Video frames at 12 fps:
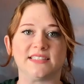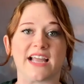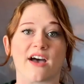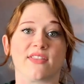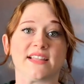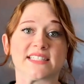
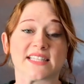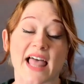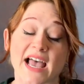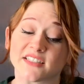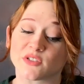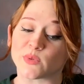Now this
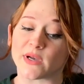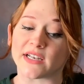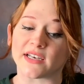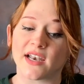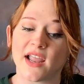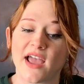last
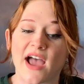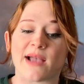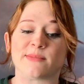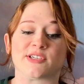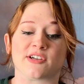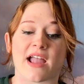one,
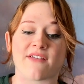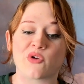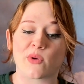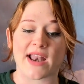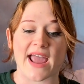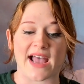I'm sure
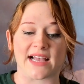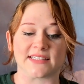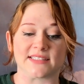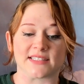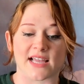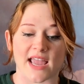everyone
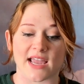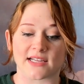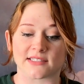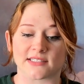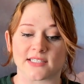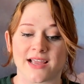has,
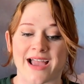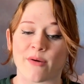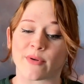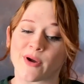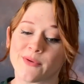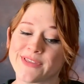and I
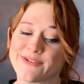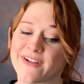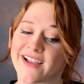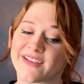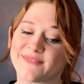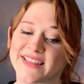would only
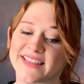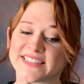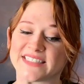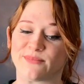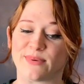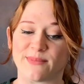recommend
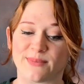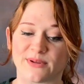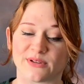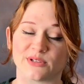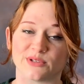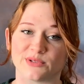this to
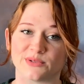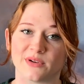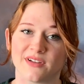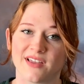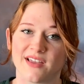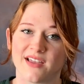people who
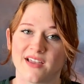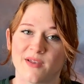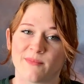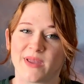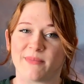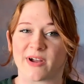
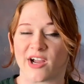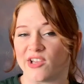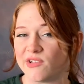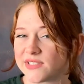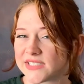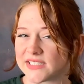maybe are
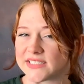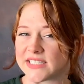used to